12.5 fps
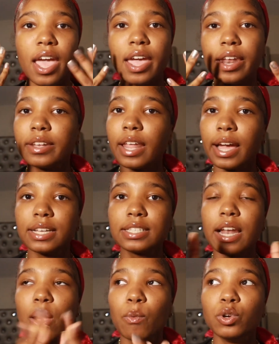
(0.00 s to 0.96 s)
and like I
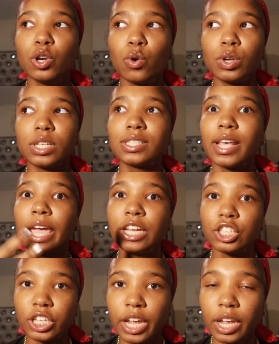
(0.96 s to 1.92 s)
said, I would notice
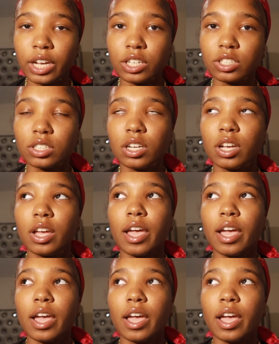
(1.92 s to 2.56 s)
a change.